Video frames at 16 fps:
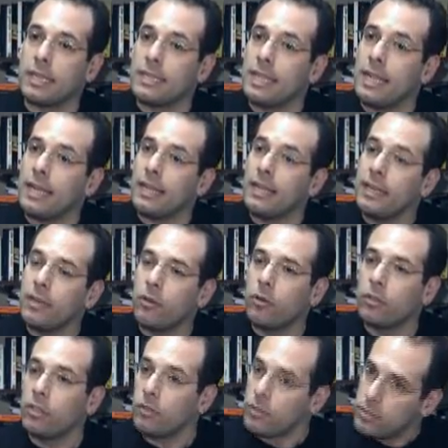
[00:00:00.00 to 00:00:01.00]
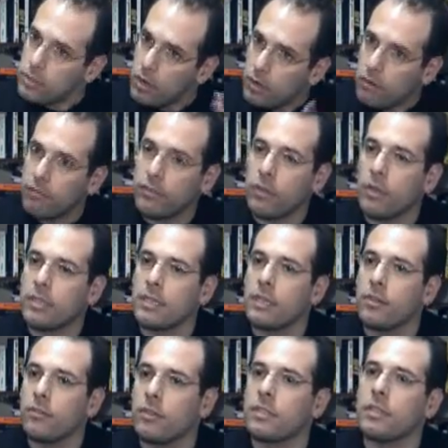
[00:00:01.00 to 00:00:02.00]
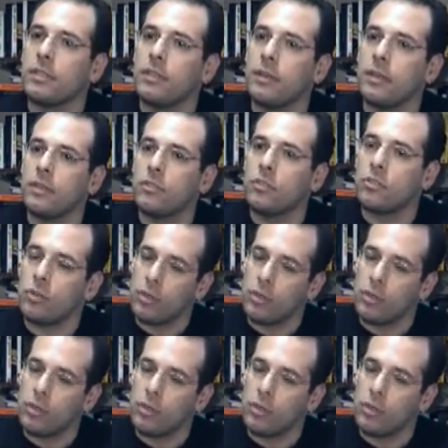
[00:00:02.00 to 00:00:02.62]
exactly in order to serve US interests in the region.